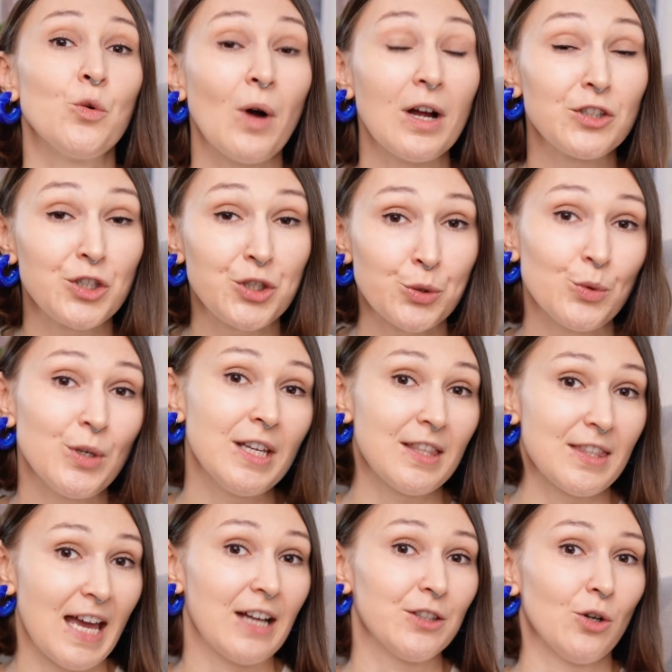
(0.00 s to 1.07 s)
who are
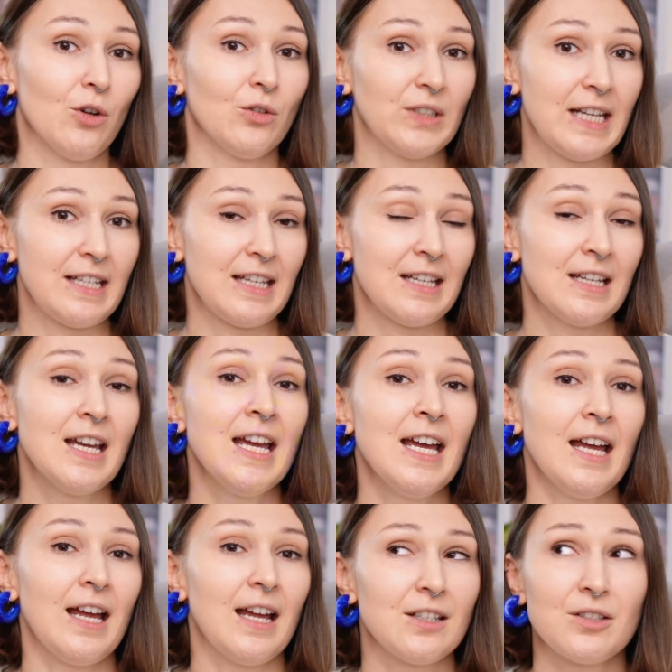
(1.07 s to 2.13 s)
doing that already.
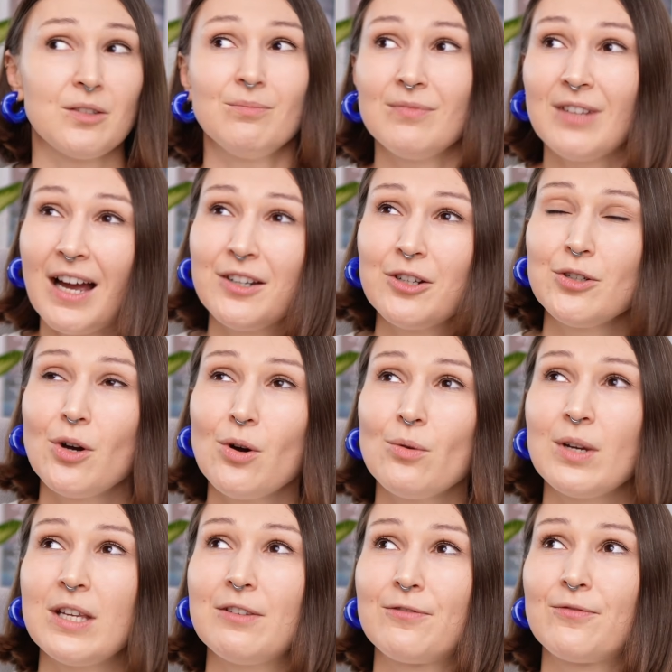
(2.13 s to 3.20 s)
And I don't
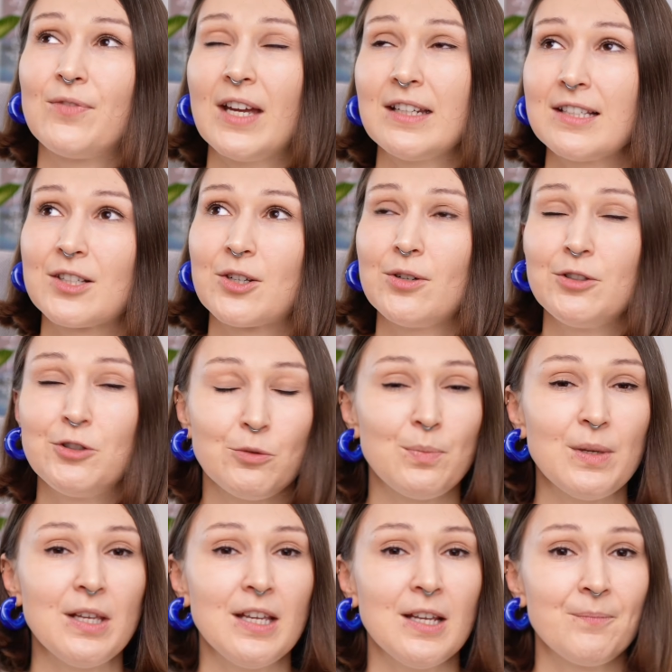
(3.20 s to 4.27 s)
know if that is going to
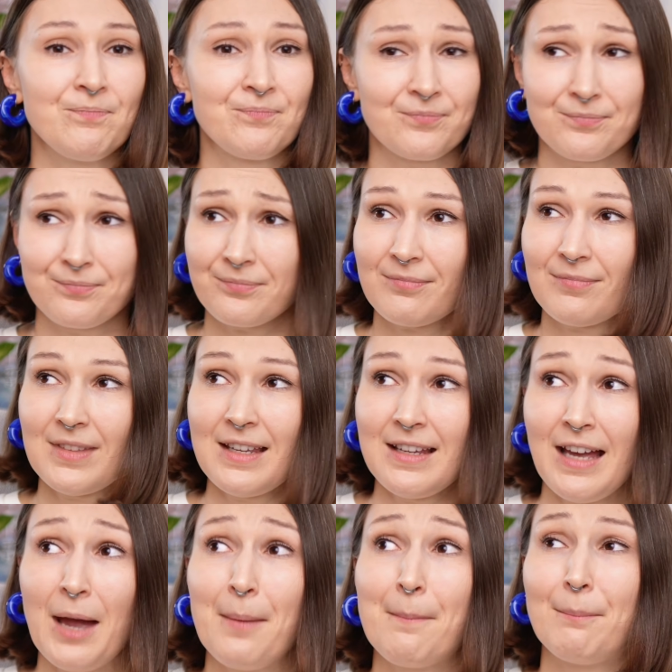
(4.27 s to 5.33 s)
be
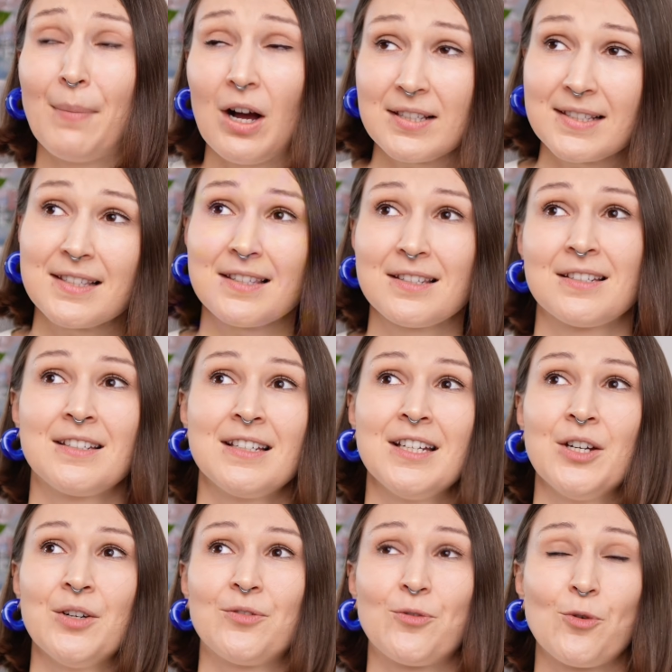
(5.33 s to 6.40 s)
a must
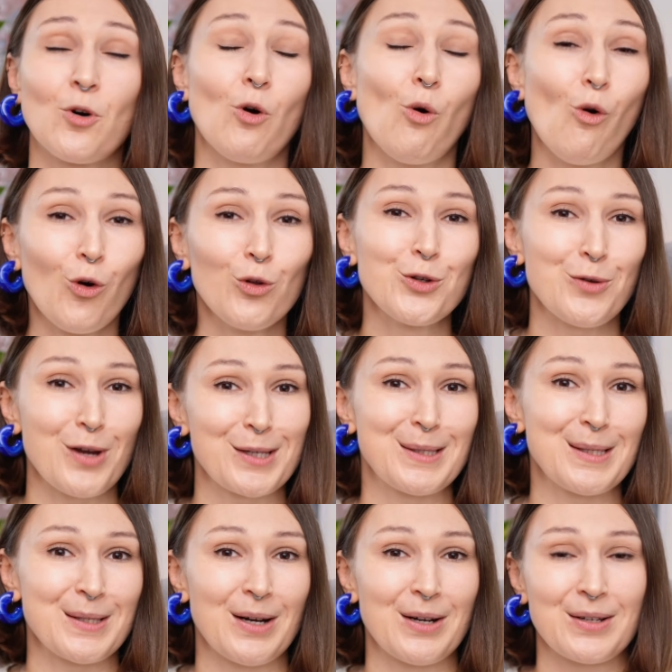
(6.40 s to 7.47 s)
for all UX
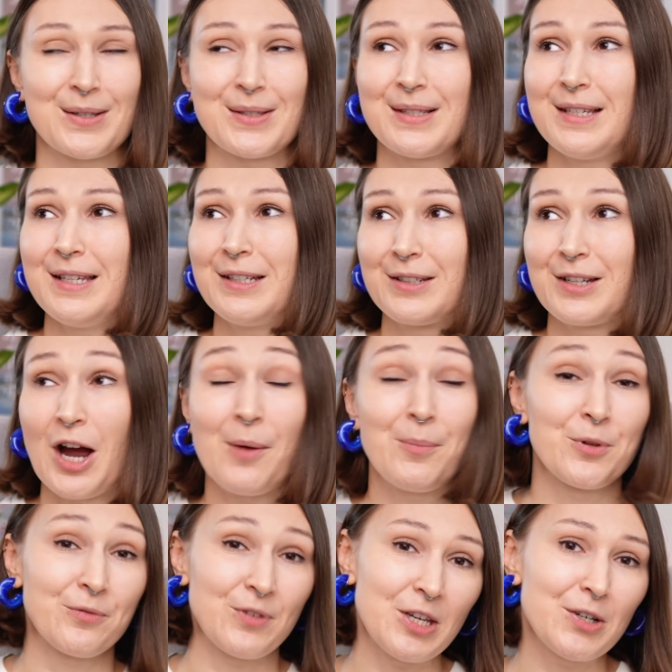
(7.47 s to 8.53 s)
designers in a
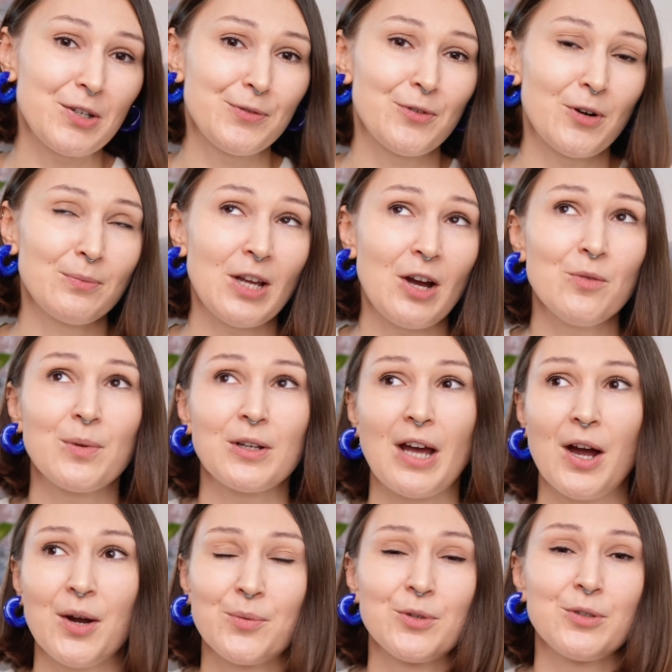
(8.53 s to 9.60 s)
couple of years from now, but
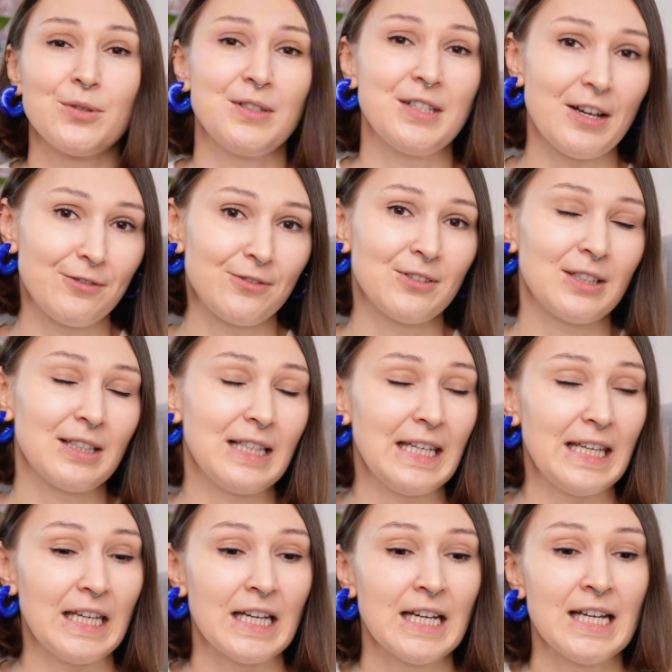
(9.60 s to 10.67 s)
I would
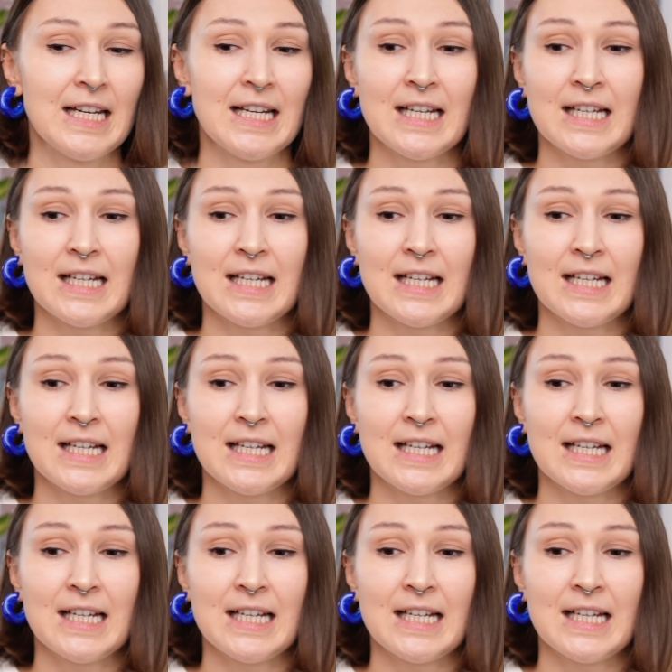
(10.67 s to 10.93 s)
definitely